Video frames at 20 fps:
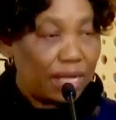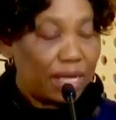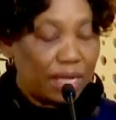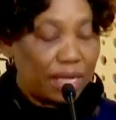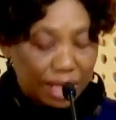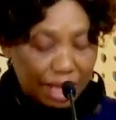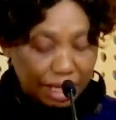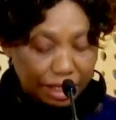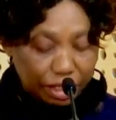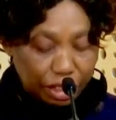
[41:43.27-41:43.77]

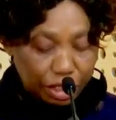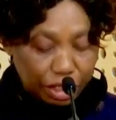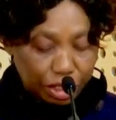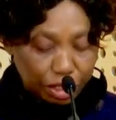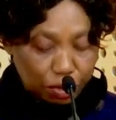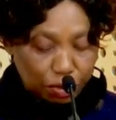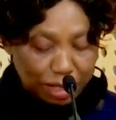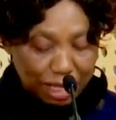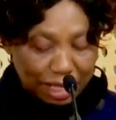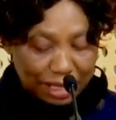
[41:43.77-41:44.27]
In
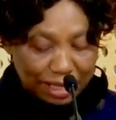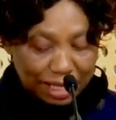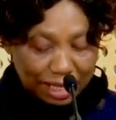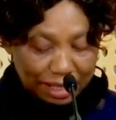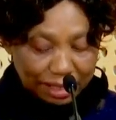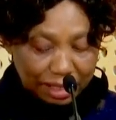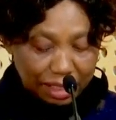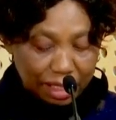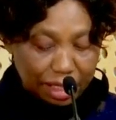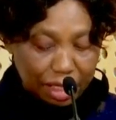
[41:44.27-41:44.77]
addition to the
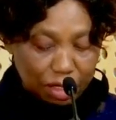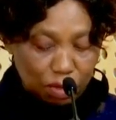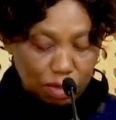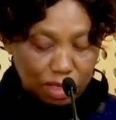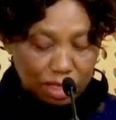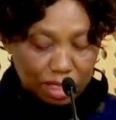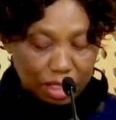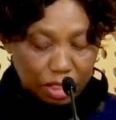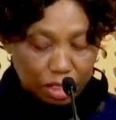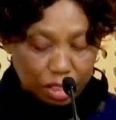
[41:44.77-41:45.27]
13 radio
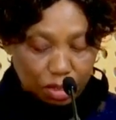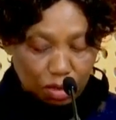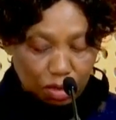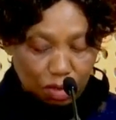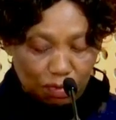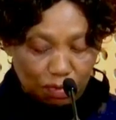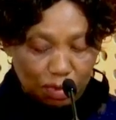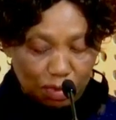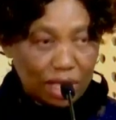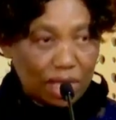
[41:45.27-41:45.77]
stations
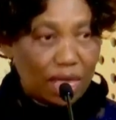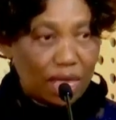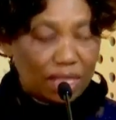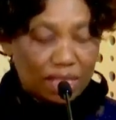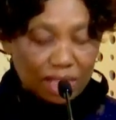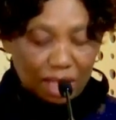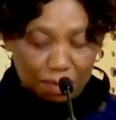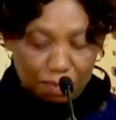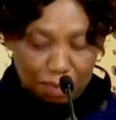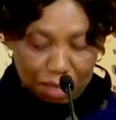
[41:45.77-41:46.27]
of the
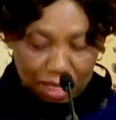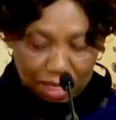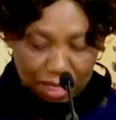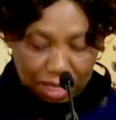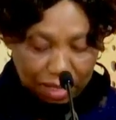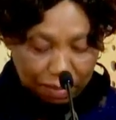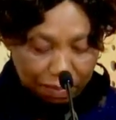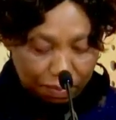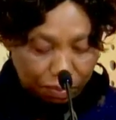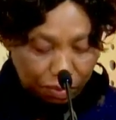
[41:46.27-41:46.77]

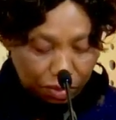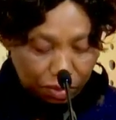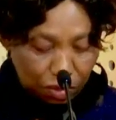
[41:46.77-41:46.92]
SABC,